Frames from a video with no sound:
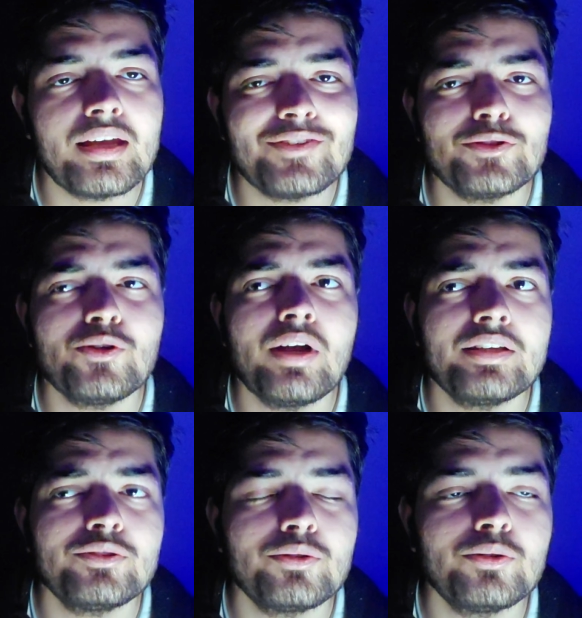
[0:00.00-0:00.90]
As you
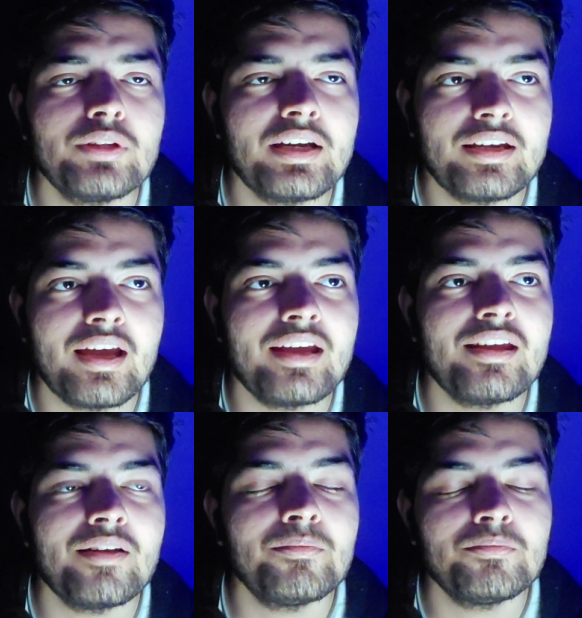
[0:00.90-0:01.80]
guys know that I
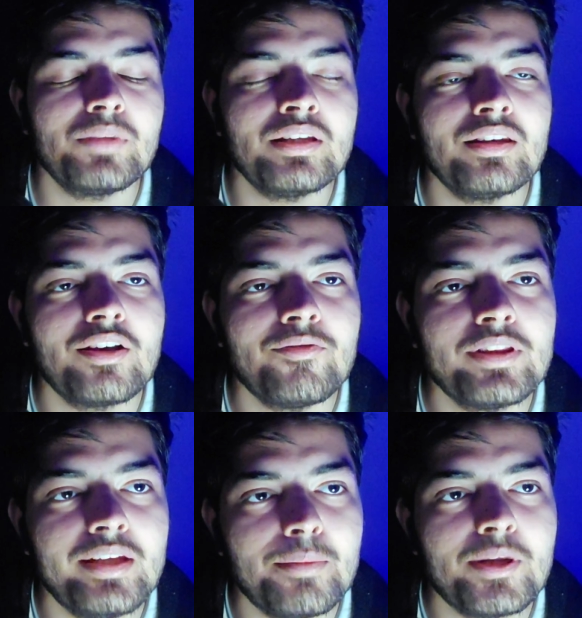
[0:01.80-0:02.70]
am in love
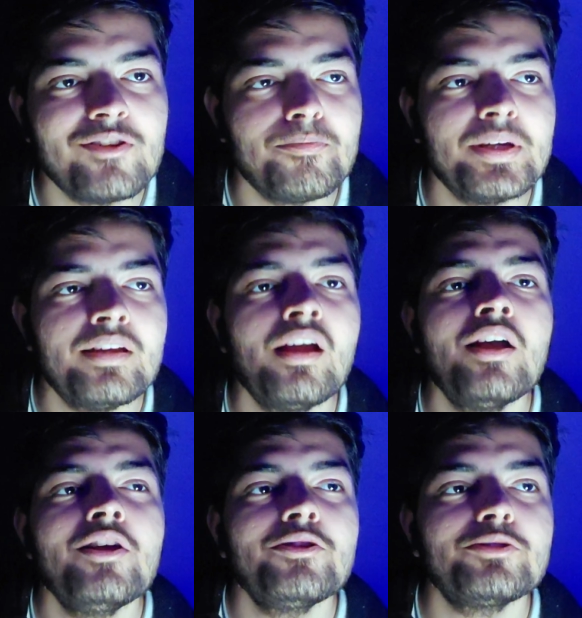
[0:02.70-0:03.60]
with game development,
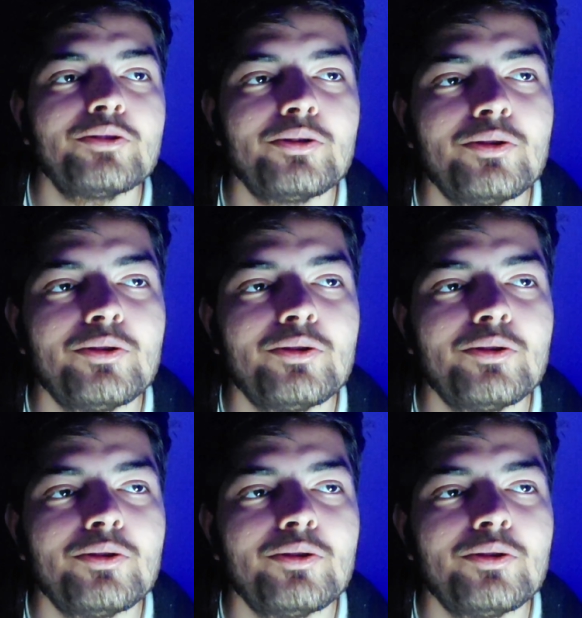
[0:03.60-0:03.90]
so